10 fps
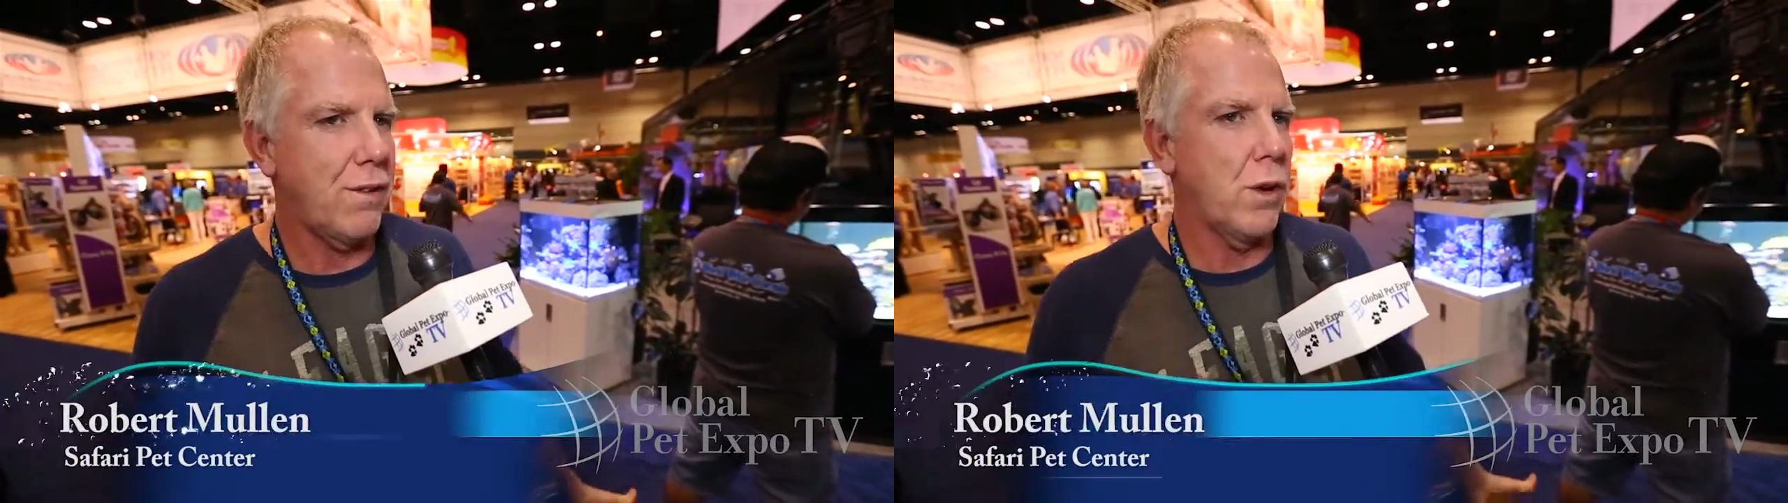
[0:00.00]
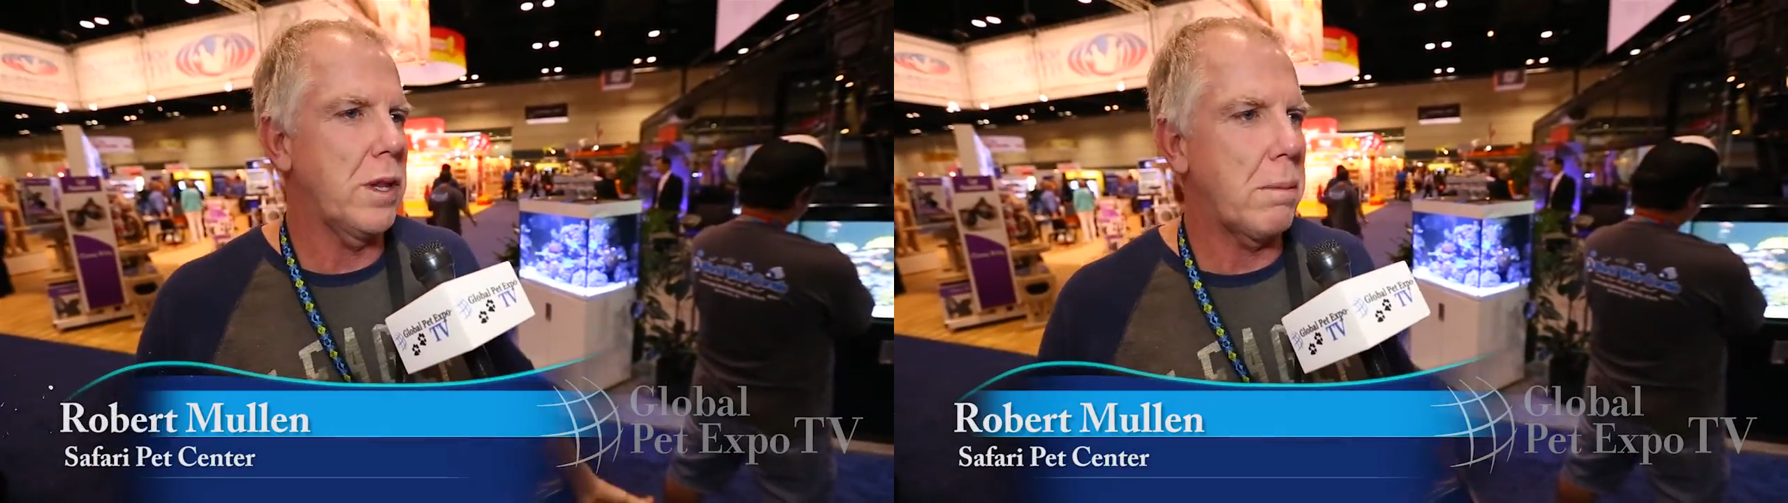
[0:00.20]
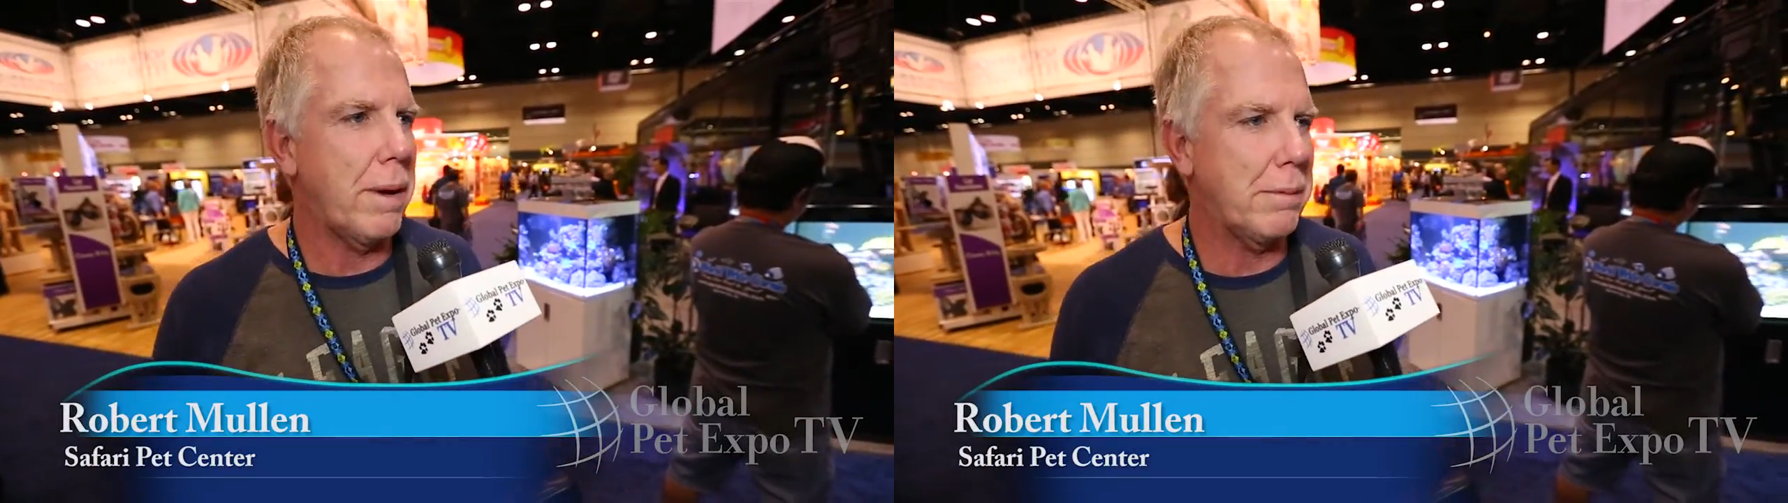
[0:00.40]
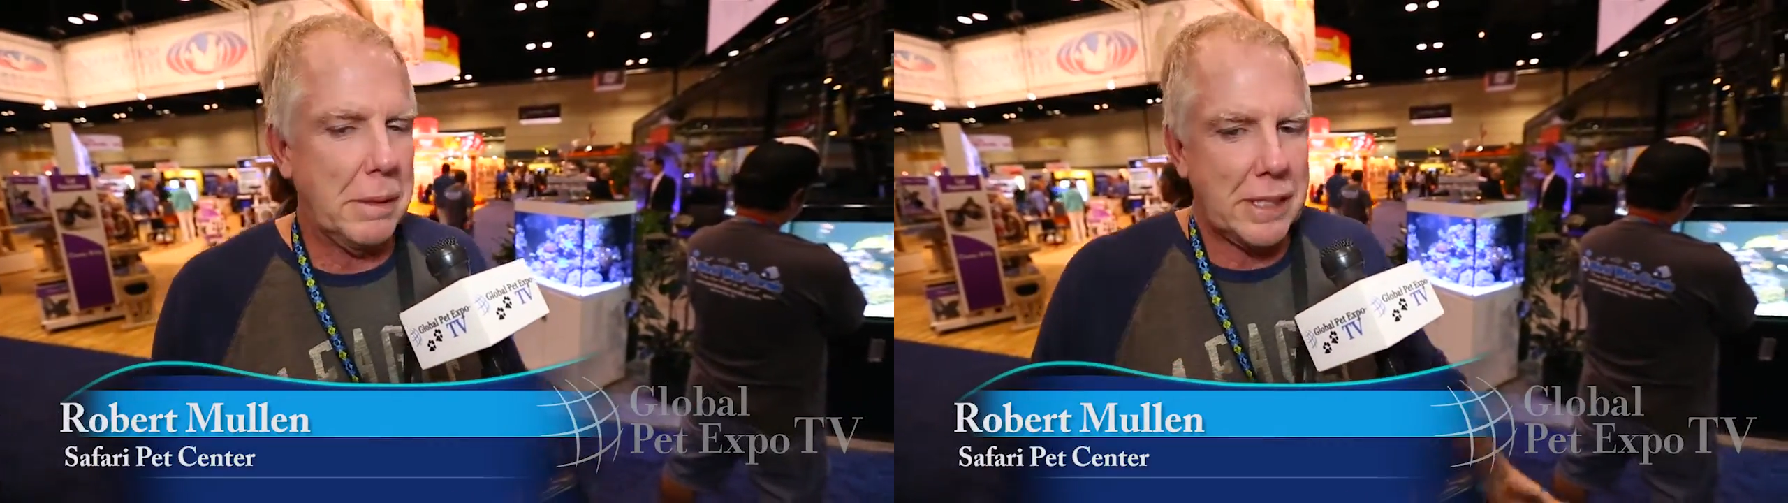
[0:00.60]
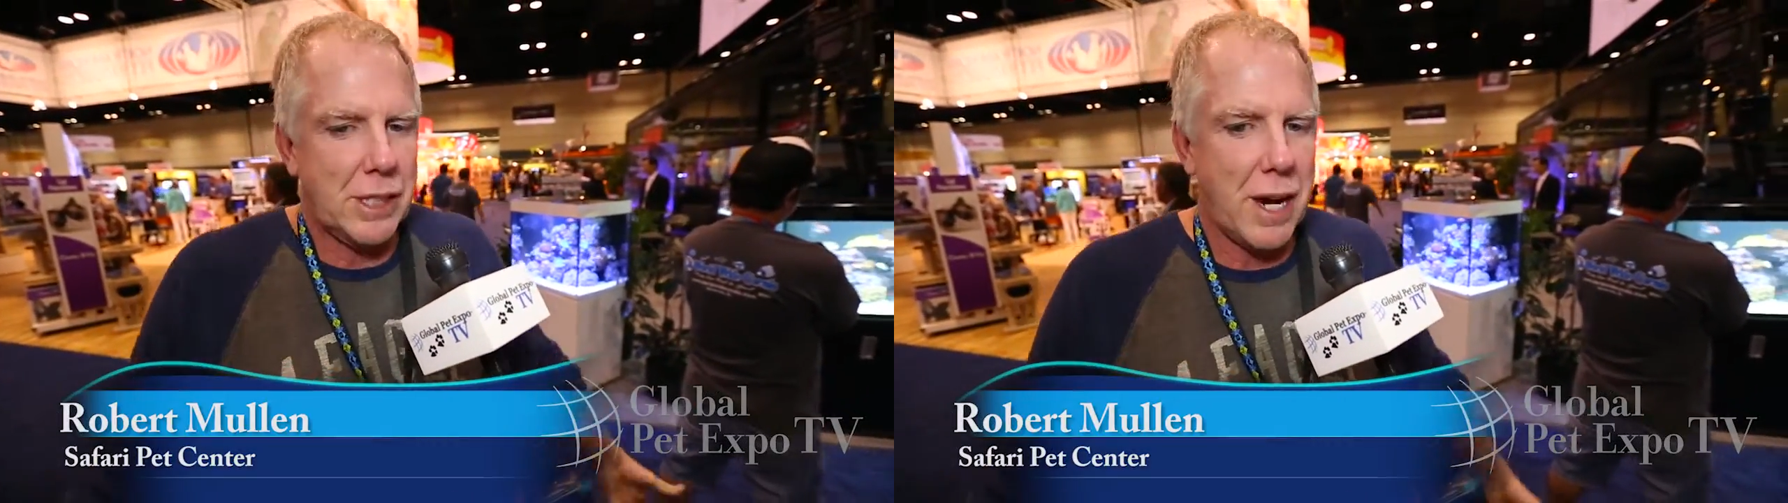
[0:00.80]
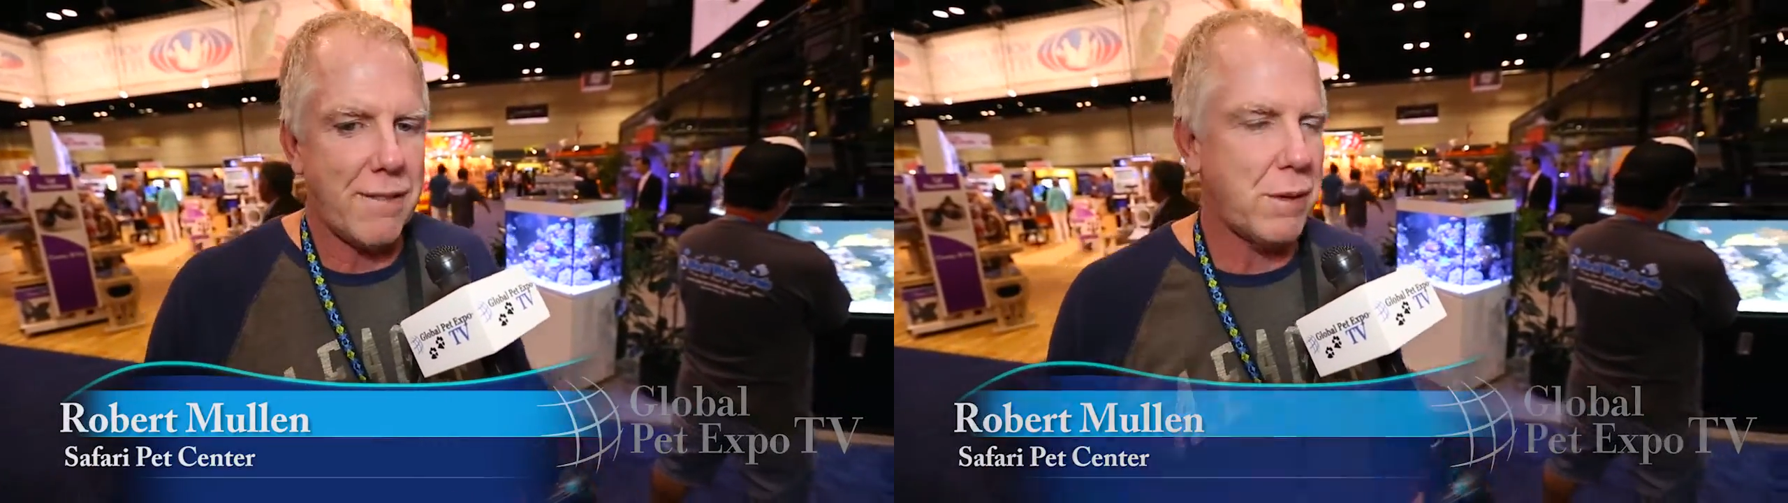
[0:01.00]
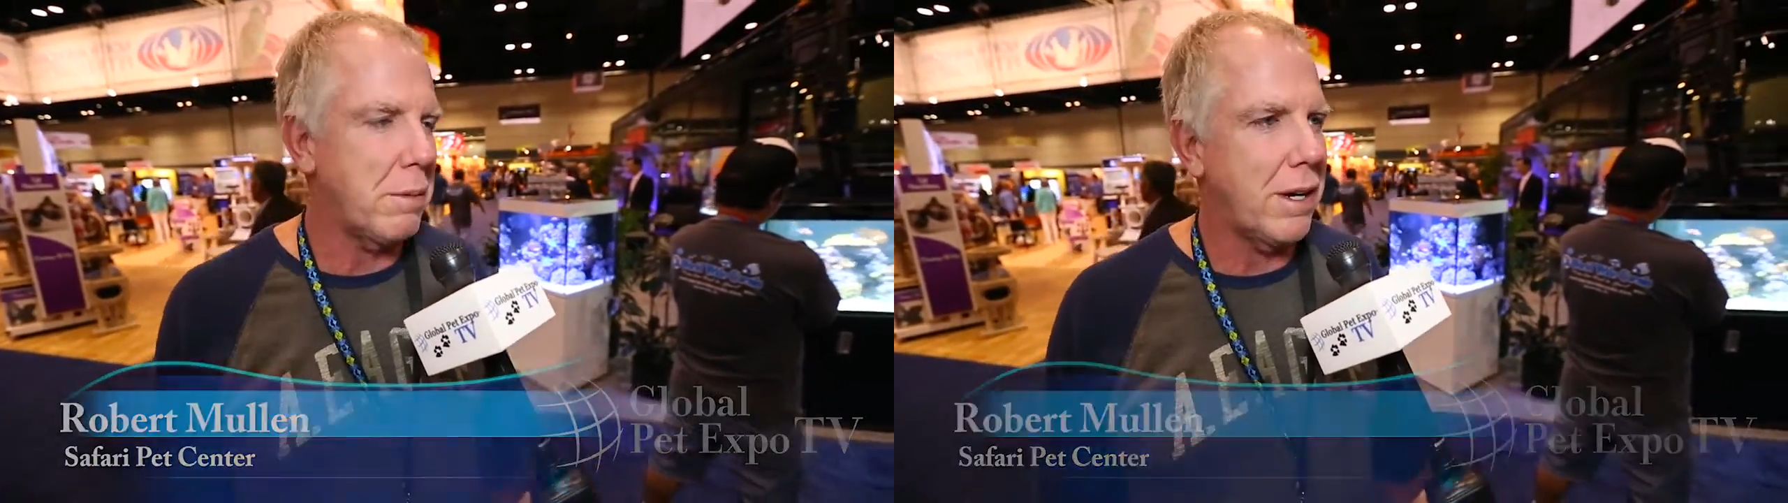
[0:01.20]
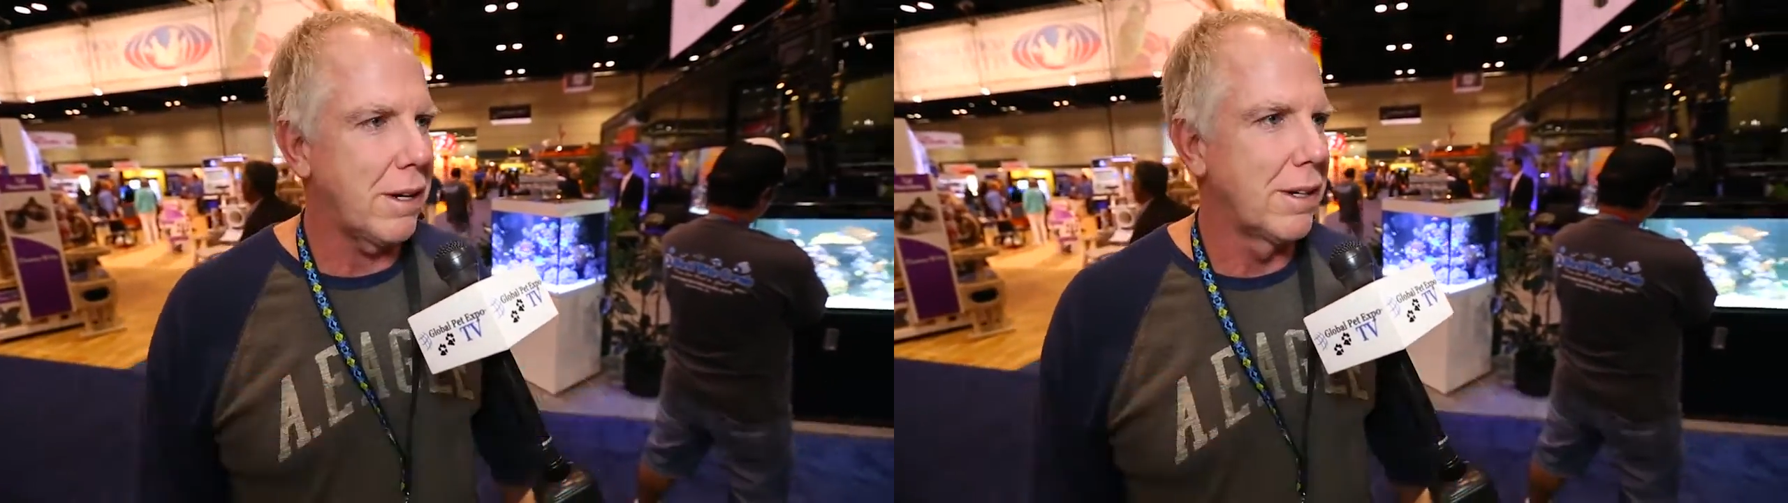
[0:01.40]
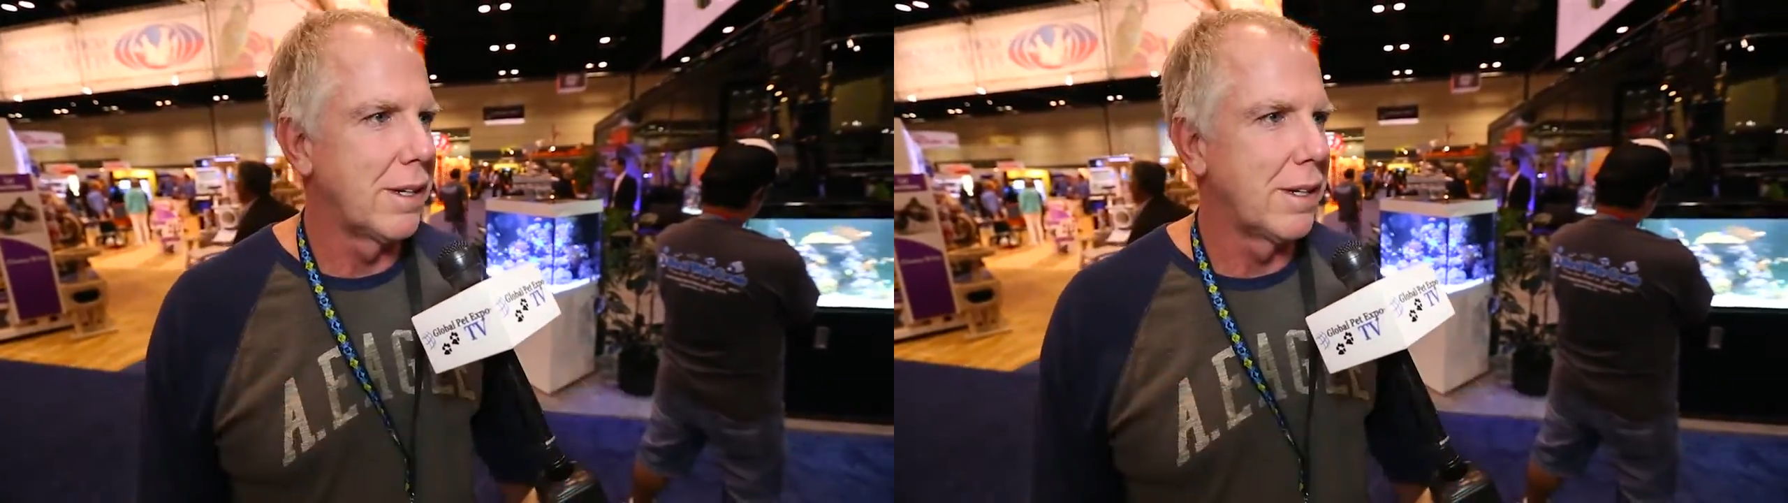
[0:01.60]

You're in the pet business, you have to be here.